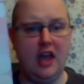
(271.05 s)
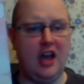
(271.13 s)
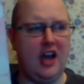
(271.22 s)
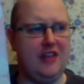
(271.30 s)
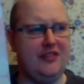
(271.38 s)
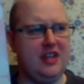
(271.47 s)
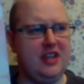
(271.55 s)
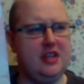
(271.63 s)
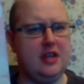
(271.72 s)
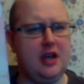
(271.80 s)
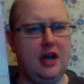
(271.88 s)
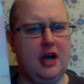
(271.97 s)
I
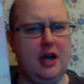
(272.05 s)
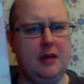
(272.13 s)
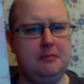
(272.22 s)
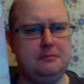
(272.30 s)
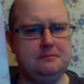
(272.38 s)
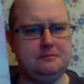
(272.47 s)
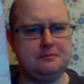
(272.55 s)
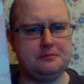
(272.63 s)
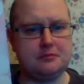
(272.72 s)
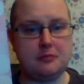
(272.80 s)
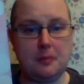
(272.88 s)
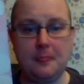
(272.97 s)
think um,
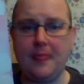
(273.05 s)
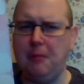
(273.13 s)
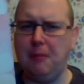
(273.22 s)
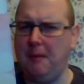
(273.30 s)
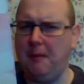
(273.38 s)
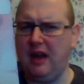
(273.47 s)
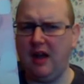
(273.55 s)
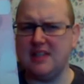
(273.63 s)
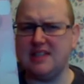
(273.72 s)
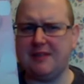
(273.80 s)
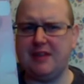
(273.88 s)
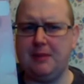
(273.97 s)
Mark
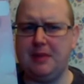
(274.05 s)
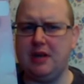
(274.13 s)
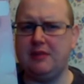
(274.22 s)
Millar's having a bit